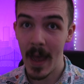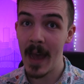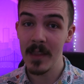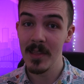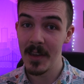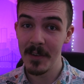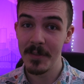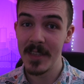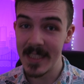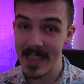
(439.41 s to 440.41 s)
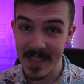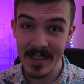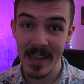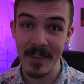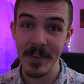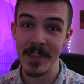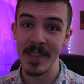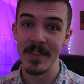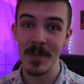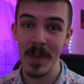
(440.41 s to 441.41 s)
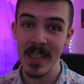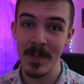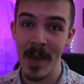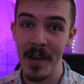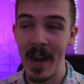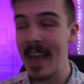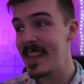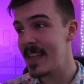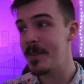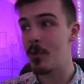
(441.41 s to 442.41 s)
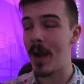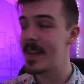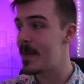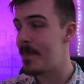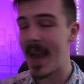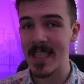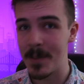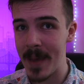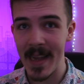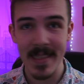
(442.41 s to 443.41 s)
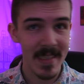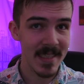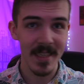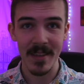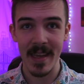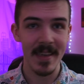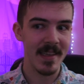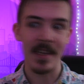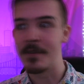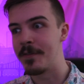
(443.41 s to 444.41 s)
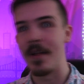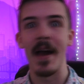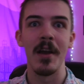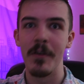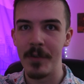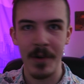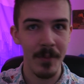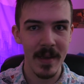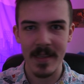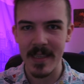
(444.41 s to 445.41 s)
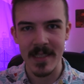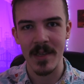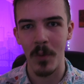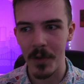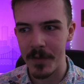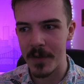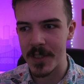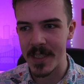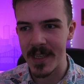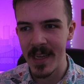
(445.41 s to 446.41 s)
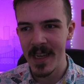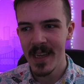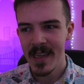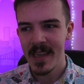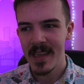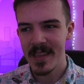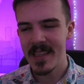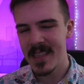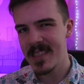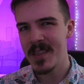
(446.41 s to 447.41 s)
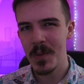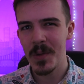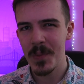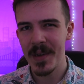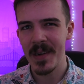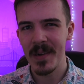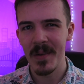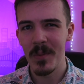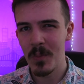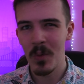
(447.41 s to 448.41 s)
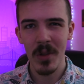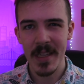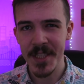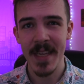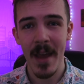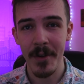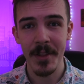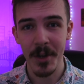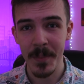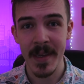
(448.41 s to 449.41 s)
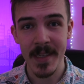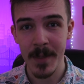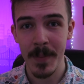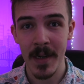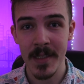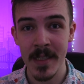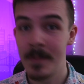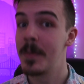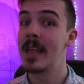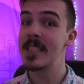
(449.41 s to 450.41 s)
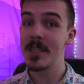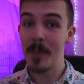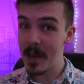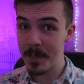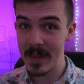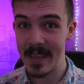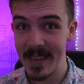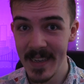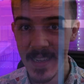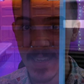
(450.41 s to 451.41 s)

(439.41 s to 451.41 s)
I love the Disneyland version of Space Mountain. I think if you ride them back to back, Disneyland, and then you fly over and ride the Disney World version, the Disney World one will let you down a little bit in comparison. But that's just my opinion.